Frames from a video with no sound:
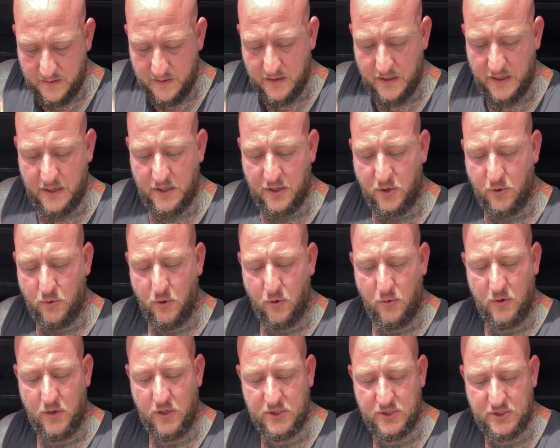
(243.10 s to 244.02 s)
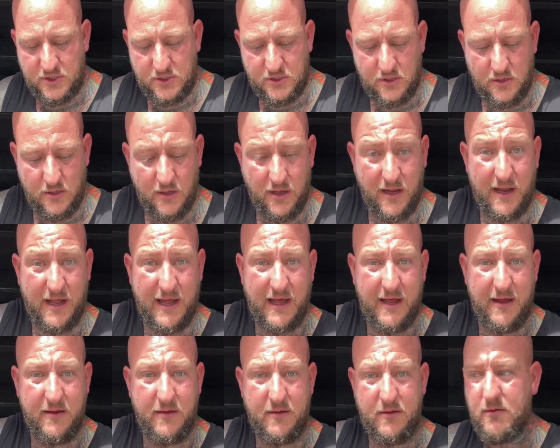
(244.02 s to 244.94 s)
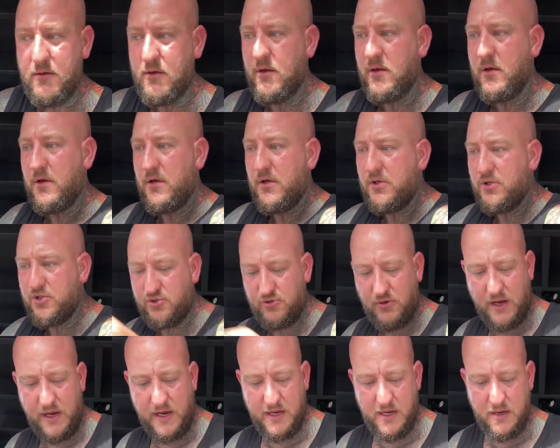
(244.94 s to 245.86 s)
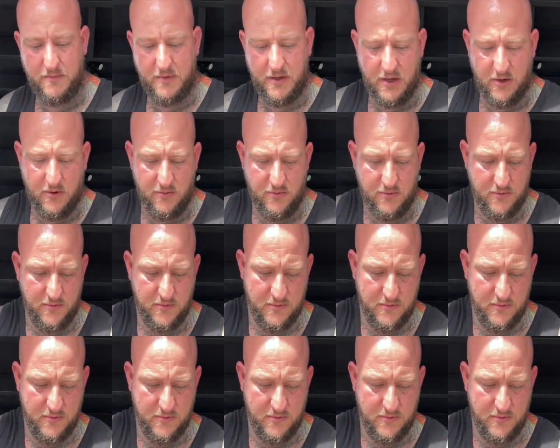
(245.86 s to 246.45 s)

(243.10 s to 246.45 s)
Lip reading: In the quarters. Like that. Straight in the bowl.